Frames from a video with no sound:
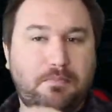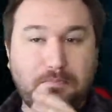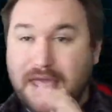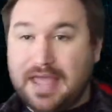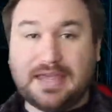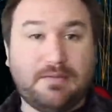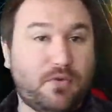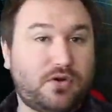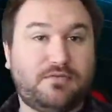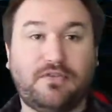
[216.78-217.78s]
make him
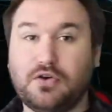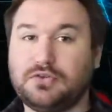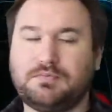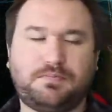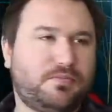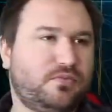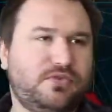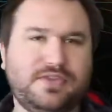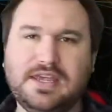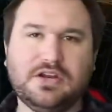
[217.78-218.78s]
one of those,
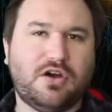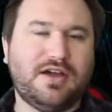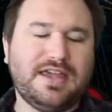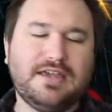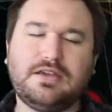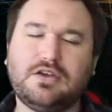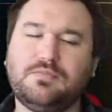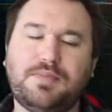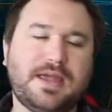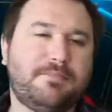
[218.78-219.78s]
you know, he
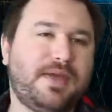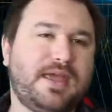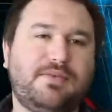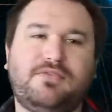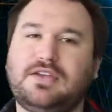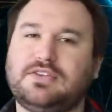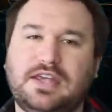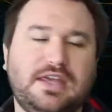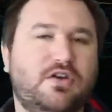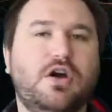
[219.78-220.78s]
could be a babyface, a
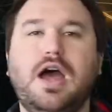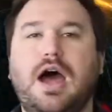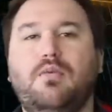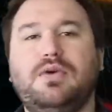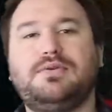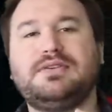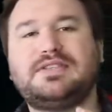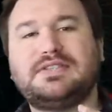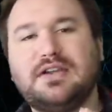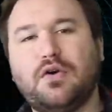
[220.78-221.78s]
heel, and we
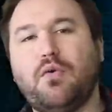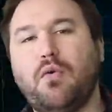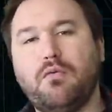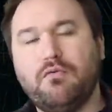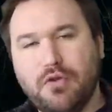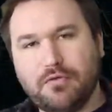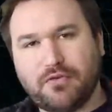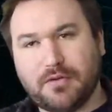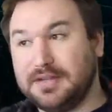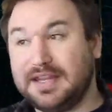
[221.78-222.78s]
still root
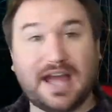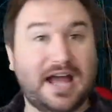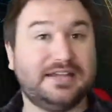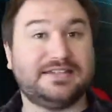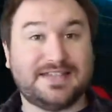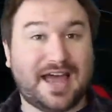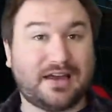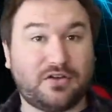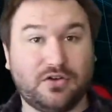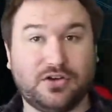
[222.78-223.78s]
for him. The guy is
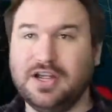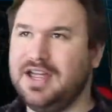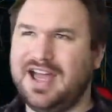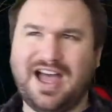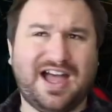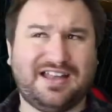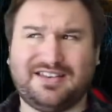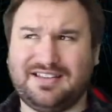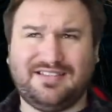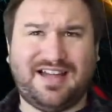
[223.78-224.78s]
that good. And
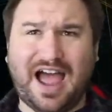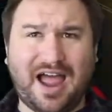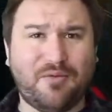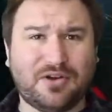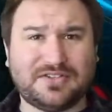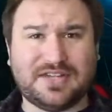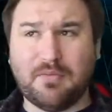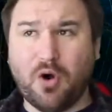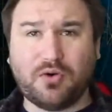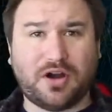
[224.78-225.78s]
I want to see him
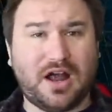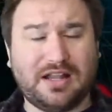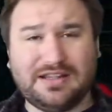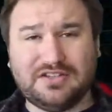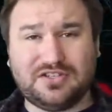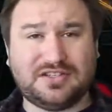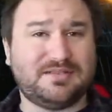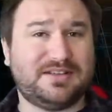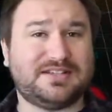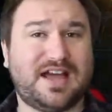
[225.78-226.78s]
hold a
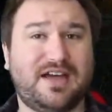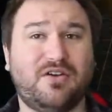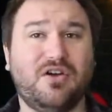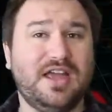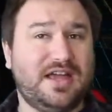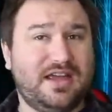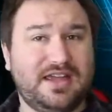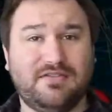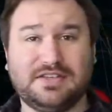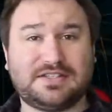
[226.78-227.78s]
legitimate title,
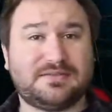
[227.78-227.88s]
either